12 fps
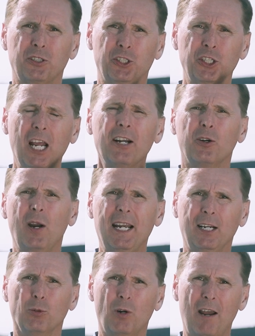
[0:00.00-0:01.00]

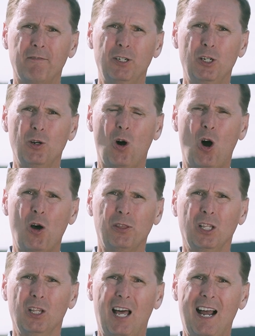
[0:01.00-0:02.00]
generating revenue on
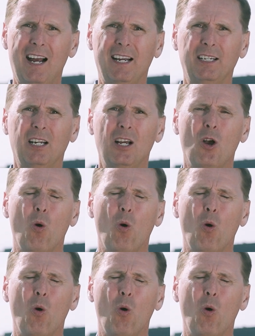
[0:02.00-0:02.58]
the line